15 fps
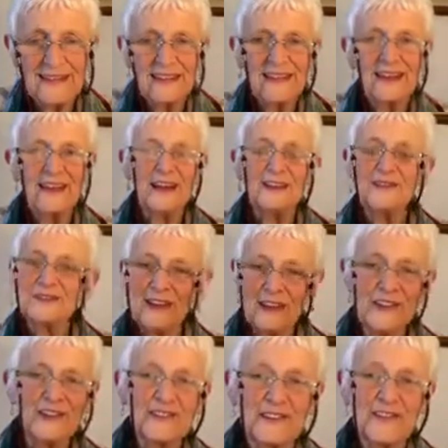I could
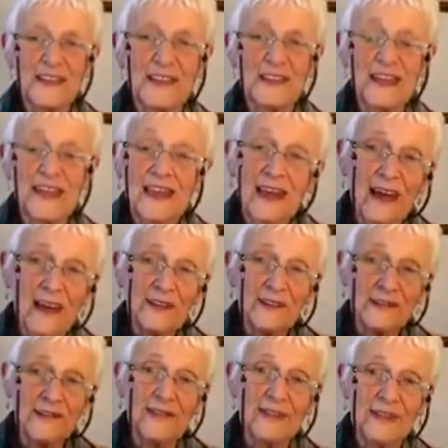
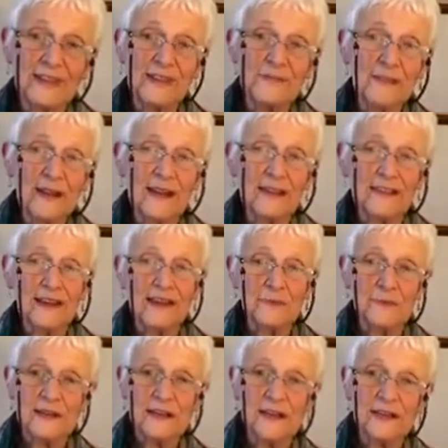see him like that,
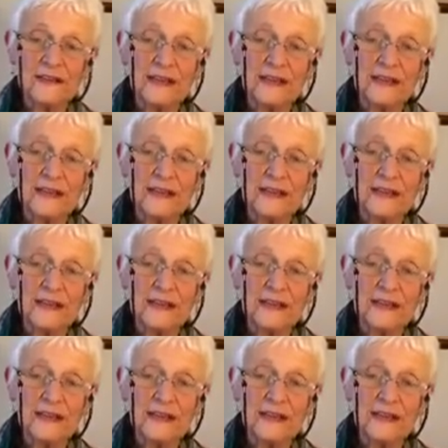because